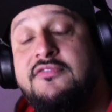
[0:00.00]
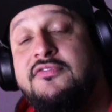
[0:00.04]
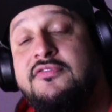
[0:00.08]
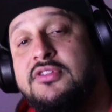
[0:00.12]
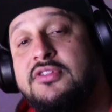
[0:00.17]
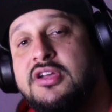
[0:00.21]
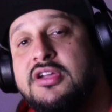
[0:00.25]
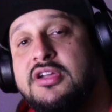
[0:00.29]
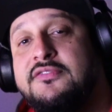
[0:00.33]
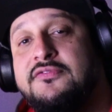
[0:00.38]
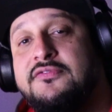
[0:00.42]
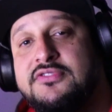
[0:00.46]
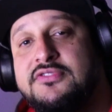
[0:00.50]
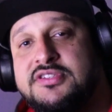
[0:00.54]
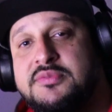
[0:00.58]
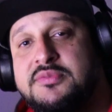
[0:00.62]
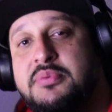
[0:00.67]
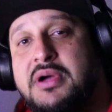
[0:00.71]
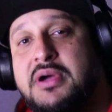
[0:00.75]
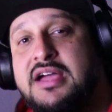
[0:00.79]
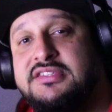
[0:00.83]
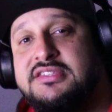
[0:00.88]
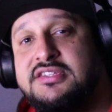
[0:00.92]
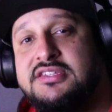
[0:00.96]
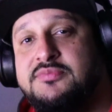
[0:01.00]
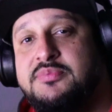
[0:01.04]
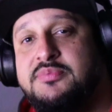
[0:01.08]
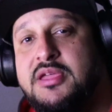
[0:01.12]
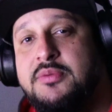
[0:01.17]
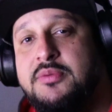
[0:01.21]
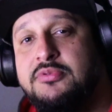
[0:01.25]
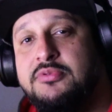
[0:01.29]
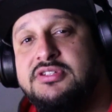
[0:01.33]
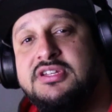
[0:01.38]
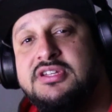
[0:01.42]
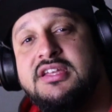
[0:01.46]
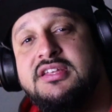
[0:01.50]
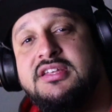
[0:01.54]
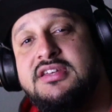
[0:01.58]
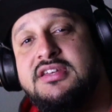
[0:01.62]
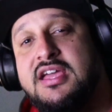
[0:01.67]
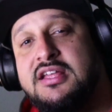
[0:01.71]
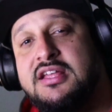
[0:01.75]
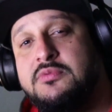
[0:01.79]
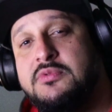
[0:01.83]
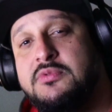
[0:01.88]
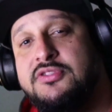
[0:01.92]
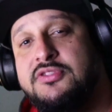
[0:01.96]
If you're looking for some positive people to
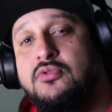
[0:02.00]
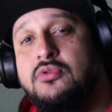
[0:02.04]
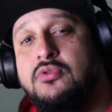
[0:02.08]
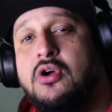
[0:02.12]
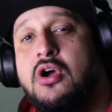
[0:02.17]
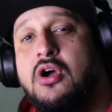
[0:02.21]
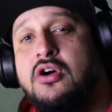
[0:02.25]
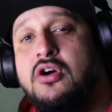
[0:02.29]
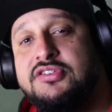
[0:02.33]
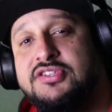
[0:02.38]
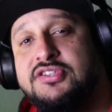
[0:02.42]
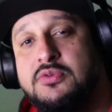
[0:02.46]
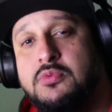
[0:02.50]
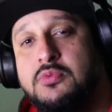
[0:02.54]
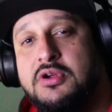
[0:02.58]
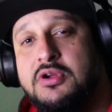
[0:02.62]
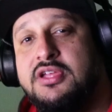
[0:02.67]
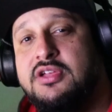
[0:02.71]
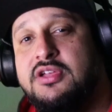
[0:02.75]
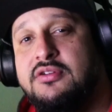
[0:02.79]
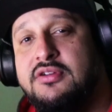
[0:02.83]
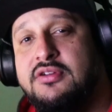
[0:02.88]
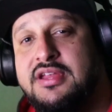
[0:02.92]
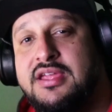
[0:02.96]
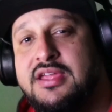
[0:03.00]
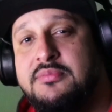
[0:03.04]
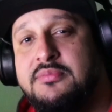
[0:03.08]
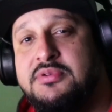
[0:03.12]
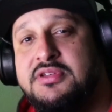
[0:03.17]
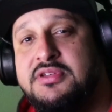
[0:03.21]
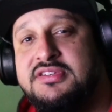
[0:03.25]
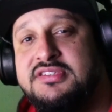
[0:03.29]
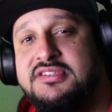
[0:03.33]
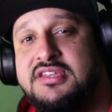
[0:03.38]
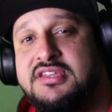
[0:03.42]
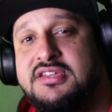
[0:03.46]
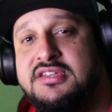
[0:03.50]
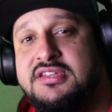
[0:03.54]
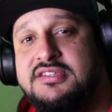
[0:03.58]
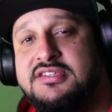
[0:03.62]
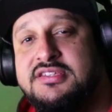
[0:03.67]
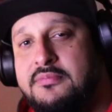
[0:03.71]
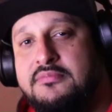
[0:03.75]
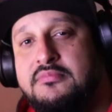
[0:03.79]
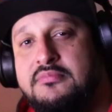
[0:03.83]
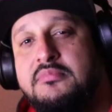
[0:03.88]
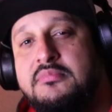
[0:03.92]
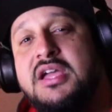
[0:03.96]
connect with who are also working on
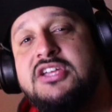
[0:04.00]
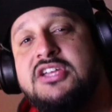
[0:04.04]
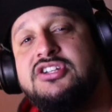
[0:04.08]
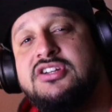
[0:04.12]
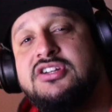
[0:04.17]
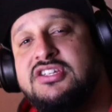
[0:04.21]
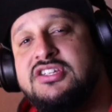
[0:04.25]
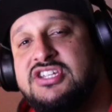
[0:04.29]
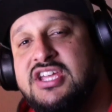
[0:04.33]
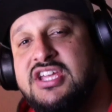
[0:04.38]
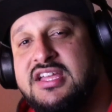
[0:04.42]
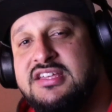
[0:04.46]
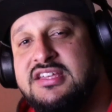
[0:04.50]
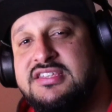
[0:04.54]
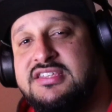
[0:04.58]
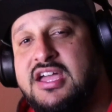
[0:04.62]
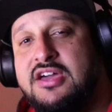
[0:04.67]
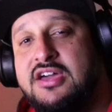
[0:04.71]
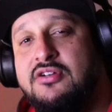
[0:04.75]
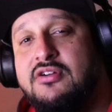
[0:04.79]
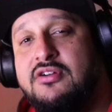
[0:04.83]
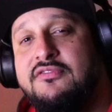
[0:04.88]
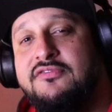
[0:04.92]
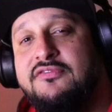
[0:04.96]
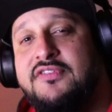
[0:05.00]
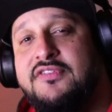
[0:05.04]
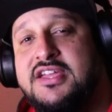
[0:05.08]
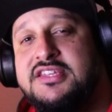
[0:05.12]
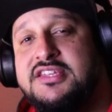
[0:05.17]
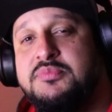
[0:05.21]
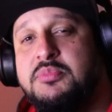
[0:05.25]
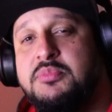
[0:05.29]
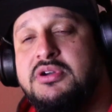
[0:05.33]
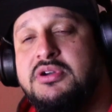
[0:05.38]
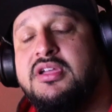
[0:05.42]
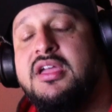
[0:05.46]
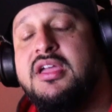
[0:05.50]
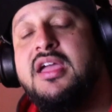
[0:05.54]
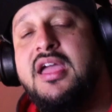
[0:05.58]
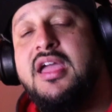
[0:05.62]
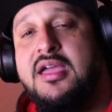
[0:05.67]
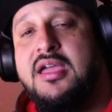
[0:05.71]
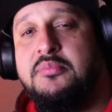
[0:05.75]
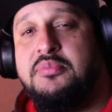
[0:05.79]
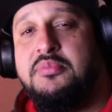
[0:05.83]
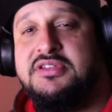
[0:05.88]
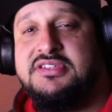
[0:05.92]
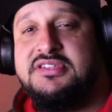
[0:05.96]
MPCs, make sure to check us out on Facebook,
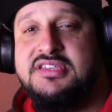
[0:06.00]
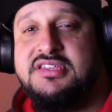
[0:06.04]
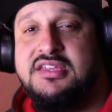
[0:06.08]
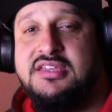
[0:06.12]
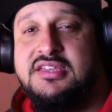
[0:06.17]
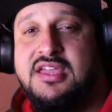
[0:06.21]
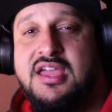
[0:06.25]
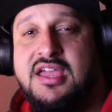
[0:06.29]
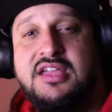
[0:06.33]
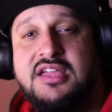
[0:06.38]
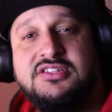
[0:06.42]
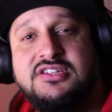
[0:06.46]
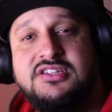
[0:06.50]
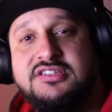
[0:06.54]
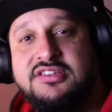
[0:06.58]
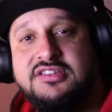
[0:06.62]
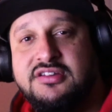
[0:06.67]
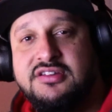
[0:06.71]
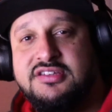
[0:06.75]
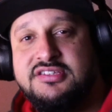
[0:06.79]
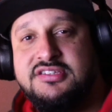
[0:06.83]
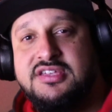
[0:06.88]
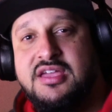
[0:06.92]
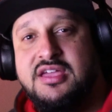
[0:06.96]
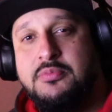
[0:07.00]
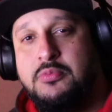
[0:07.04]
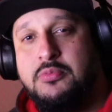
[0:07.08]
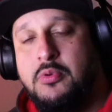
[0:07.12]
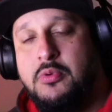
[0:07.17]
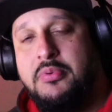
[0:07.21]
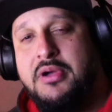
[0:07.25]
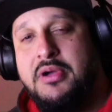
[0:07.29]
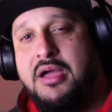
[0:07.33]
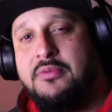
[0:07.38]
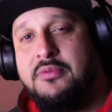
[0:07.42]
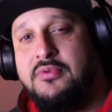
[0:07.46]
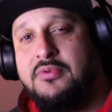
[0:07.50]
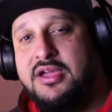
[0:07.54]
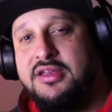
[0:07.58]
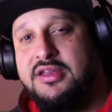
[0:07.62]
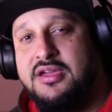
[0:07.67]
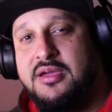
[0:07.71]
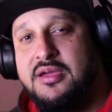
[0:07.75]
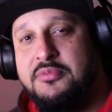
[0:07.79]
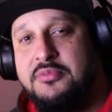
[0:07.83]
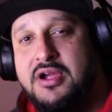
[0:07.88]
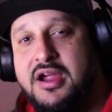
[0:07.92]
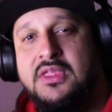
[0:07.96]
MPC Gang. Just look us up, we'll pop right
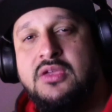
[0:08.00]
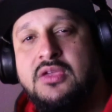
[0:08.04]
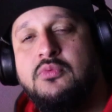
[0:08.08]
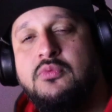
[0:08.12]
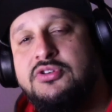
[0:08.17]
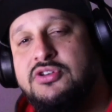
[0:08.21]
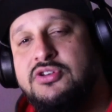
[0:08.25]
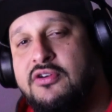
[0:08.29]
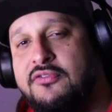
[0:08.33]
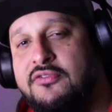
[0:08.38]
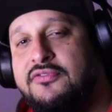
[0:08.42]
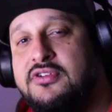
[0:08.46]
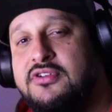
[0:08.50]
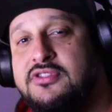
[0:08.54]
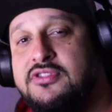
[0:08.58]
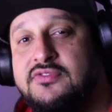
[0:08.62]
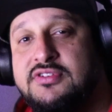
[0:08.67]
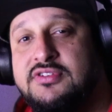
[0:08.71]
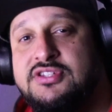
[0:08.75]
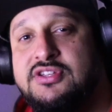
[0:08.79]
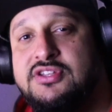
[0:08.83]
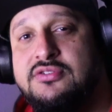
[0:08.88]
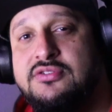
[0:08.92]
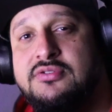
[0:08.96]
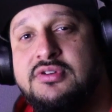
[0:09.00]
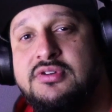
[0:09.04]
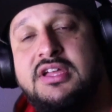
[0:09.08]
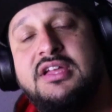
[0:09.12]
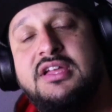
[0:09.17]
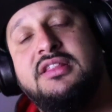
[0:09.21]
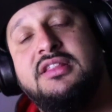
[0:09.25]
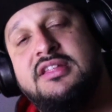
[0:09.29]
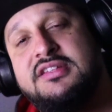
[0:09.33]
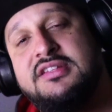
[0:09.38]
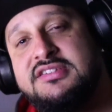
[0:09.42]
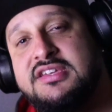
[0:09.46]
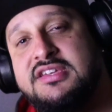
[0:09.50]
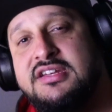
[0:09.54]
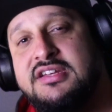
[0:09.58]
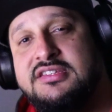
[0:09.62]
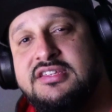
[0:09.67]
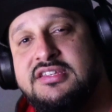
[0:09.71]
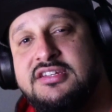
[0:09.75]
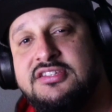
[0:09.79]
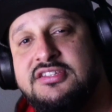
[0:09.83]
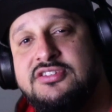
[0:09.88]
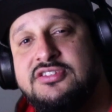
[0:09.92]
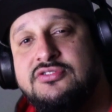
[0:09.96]
up, all right? No further ado, let's get
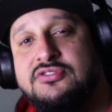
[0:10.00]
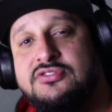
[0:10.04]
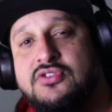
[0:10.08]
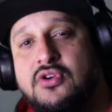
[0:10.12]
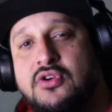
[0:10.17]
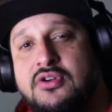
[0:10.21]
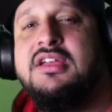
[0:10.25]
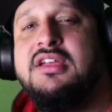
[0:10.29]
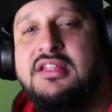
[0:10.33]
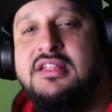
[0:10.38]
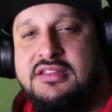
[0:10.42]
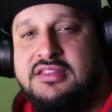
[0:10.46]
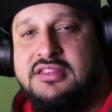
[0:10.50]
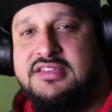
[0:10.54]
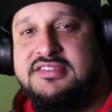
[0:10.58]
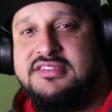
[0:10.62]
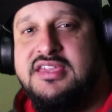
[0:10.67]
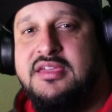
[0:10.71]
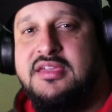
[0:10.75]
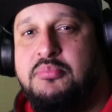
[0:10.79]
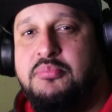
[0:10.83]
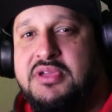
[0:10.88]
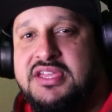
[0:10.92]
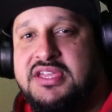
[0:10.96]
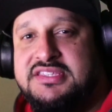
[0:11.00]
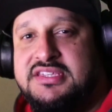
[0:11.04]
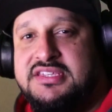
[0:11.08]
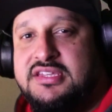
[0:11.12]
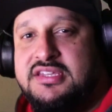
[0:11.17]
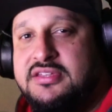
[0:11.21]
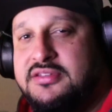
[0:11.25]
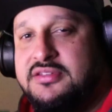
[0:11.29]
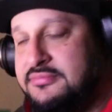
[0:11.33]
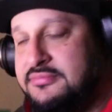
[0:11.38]
into the tutorial. Let's get busy.